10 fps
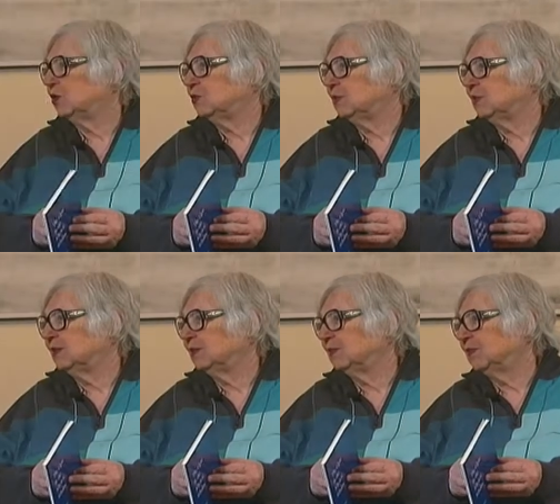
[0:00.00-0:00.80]

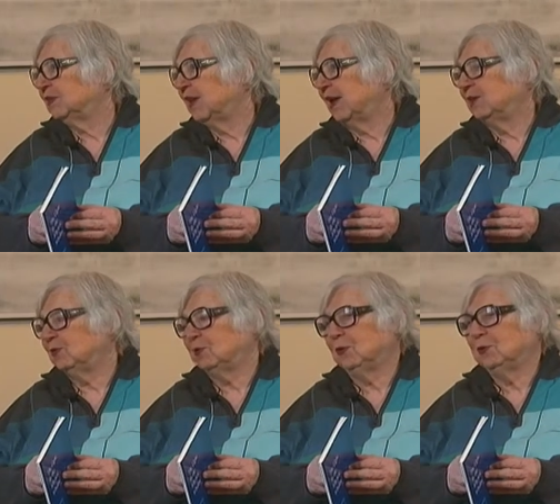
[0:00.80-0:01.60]
country, and I
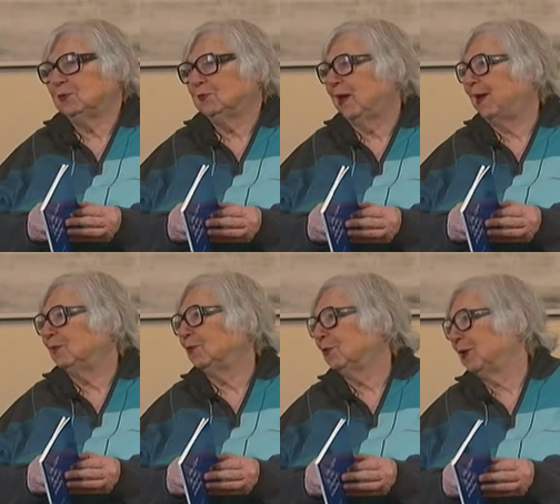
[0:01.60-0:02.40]
don't know. I
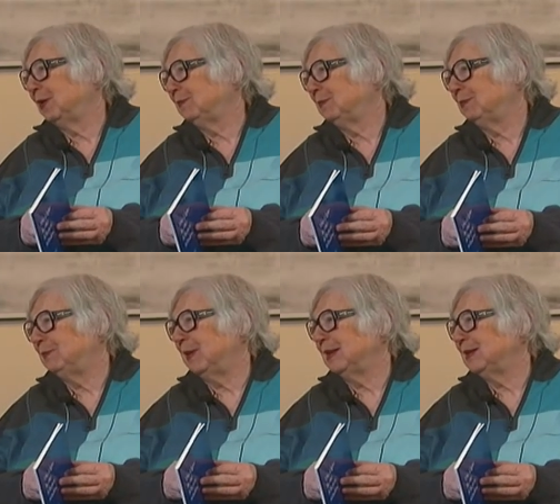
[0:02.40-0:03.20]
don't
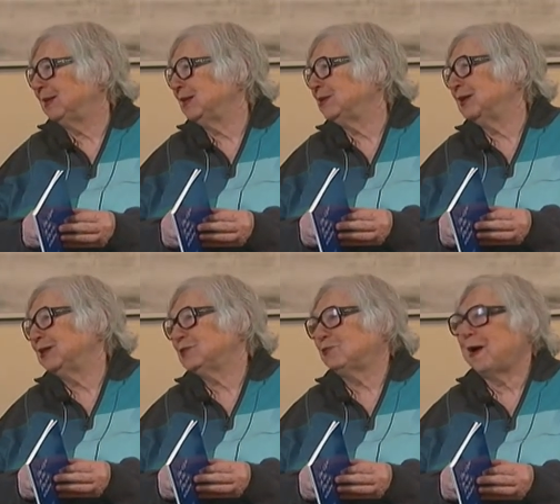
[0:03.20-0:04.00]
pay any attention.
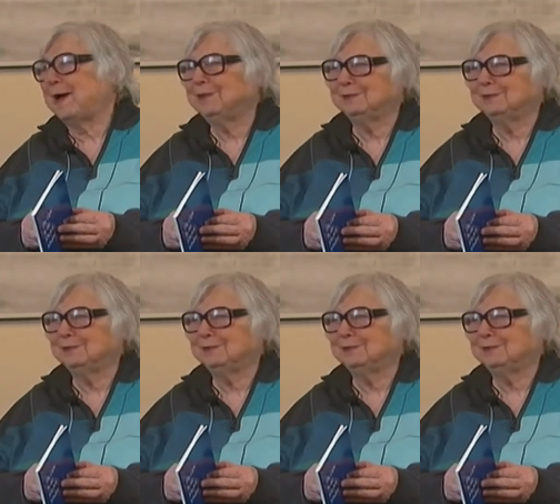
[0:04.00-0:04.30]
I just write